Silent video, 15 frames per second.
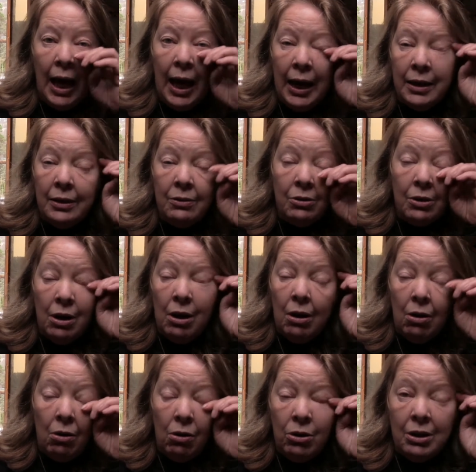and
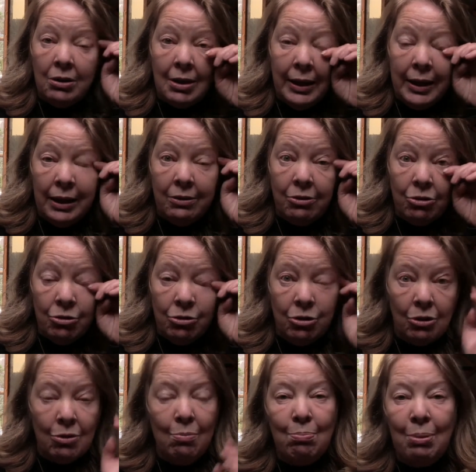honestly, it's just
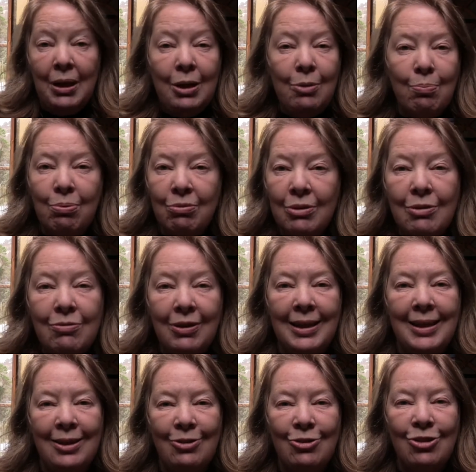a complete
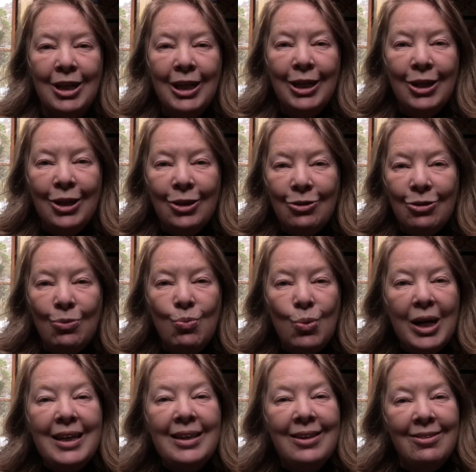privilege to
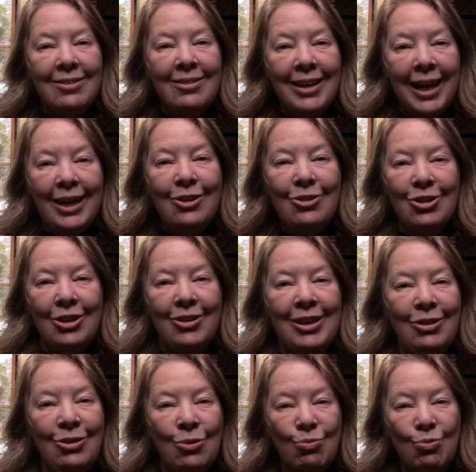witness nature
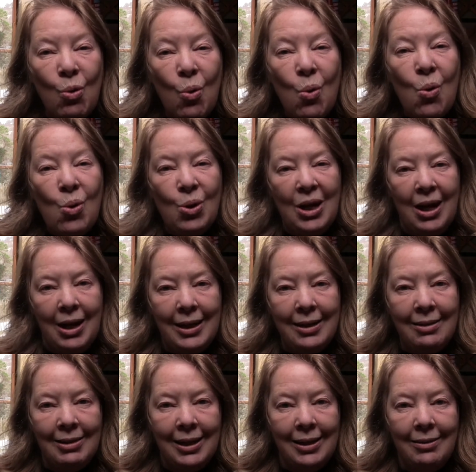in the raw
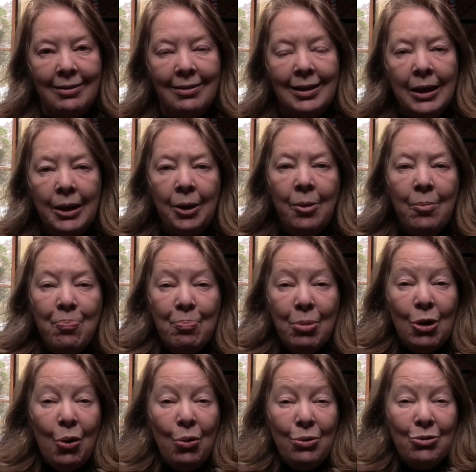like this.
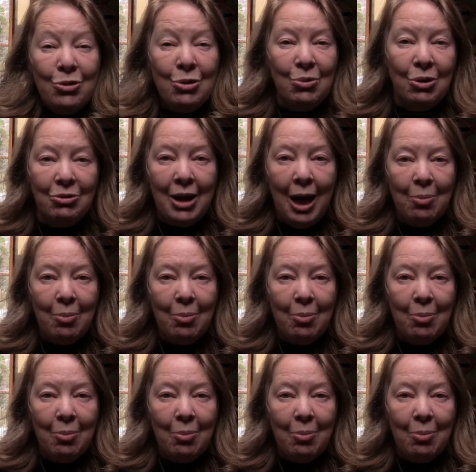But also what's